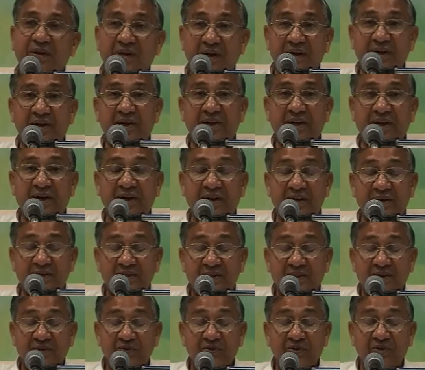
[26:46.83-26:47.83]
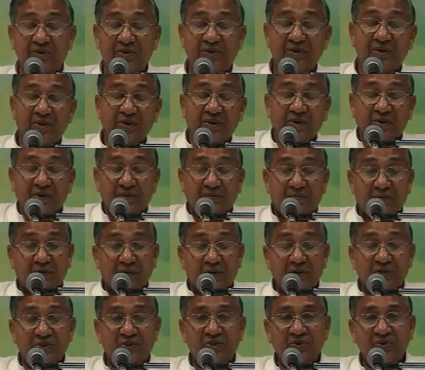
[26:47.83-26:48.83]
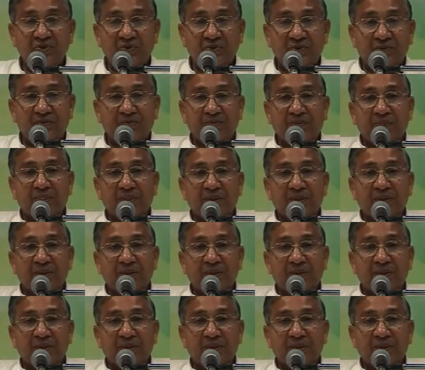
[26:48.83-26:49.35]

And I had the good fortune